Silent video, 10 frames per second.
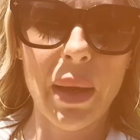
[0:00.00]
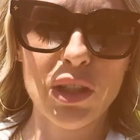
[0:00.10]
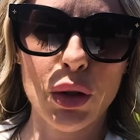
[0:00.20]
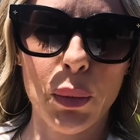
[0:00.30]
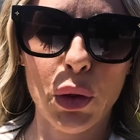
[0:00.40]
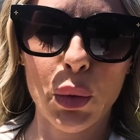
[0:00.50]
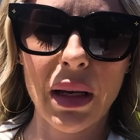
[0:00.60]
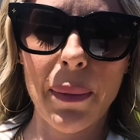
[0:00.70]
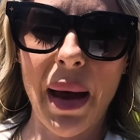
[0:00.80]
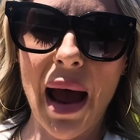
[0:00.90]
bedroom,
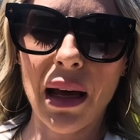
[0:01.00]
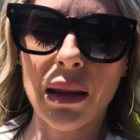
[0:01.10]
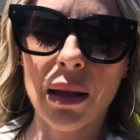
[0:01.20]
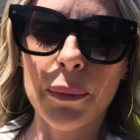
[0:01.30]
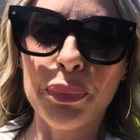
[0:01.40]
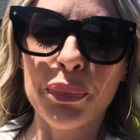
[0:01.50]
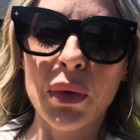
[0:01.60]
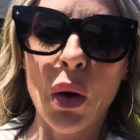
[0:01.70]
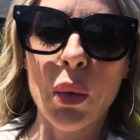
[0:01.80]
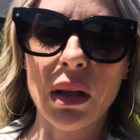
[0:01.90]
3 bath.
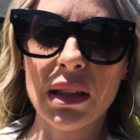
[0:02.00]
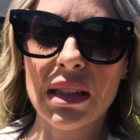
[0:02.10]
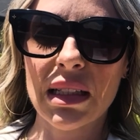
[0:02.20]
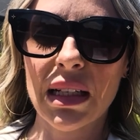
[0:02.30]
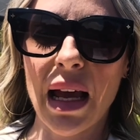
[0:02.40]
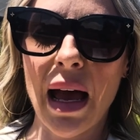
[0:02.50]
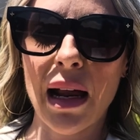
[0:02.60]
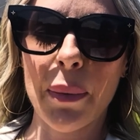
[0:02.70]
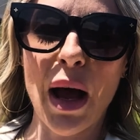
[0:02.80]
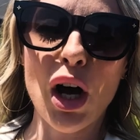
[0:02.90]
We're listed
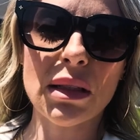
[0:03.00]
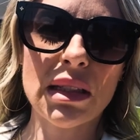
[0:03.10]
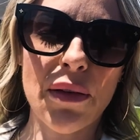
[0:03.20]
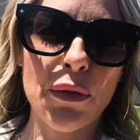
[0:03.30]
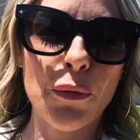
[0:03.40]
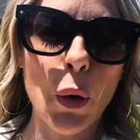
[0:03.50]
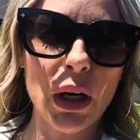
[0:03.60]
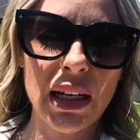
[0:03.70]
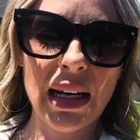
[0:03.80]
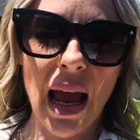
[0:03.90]
at about
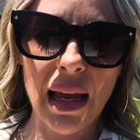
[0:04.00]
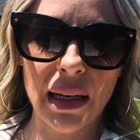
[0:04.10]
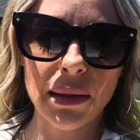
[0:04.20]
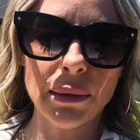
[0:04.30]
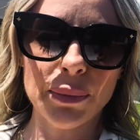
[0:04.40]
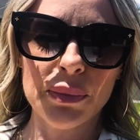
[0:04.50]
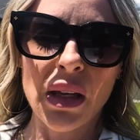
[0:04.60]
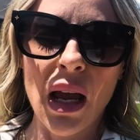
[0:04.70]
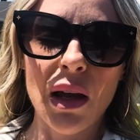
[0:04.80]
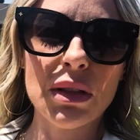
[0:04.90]
$749.
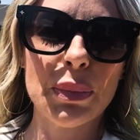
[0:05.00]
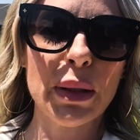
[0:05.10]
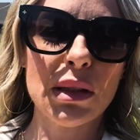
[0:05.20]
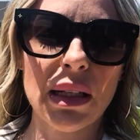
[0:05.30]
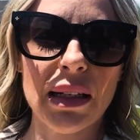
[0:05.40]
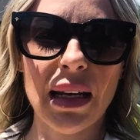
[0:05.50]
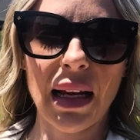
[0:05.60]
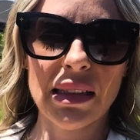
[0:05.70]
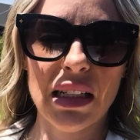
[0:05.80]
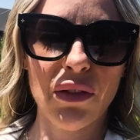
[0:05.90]
It was built in
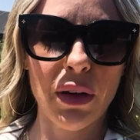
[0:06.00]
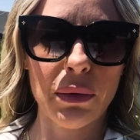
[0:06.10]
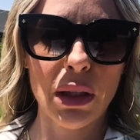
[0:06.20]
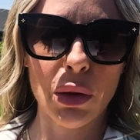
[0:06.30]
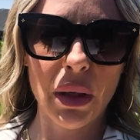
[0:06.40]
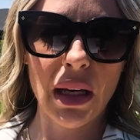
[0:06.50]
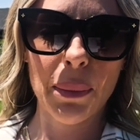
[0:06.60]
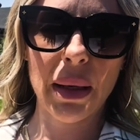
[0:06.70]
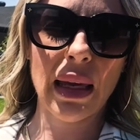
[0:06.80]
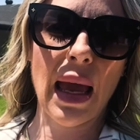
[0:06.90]
1953,
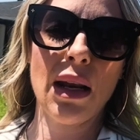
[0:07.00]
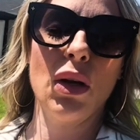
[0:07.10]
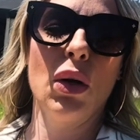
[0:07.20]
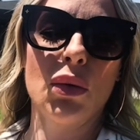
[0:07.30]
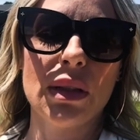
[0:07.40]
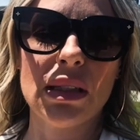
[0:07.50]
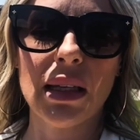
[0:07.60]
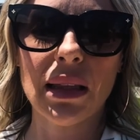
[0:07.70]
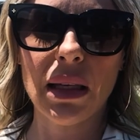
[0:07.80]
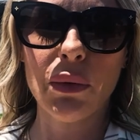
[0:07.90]
but again,
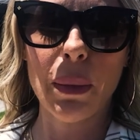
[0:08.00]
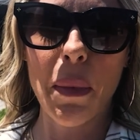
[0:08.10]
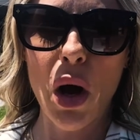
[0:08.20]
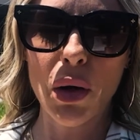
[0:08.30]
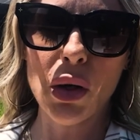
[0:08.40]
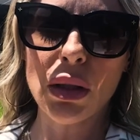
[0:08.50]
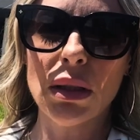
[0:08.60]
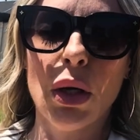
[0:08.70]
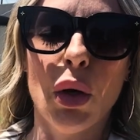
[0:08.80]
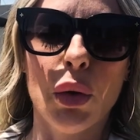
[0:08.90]
recently remodeled.
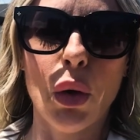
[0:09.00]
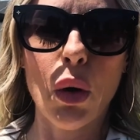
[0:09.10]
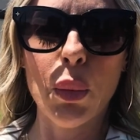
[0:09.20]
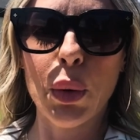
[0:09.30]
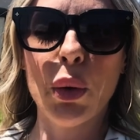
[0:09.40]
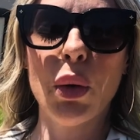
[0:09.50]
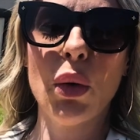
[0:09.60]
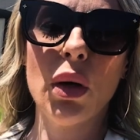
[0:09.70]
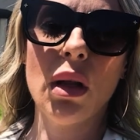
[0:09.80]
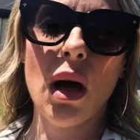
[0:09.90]
No
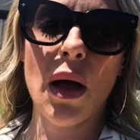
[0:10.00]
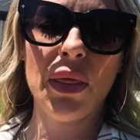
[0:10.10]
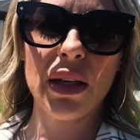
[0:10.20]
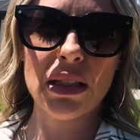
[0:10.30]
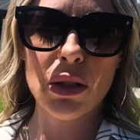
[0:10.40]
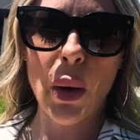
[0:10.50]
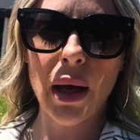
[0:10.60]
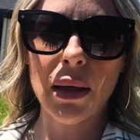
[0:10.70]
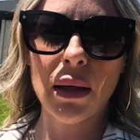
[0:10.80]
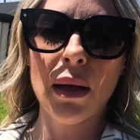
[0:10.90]
pool on this
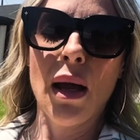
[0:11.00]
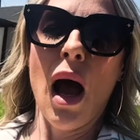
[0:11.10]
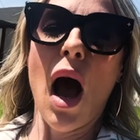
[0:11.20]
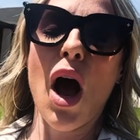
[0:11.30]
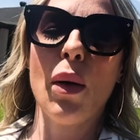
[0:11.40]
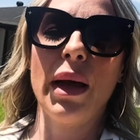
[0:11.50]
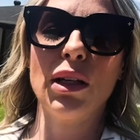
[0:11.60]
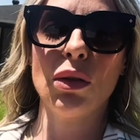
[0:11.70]
one, and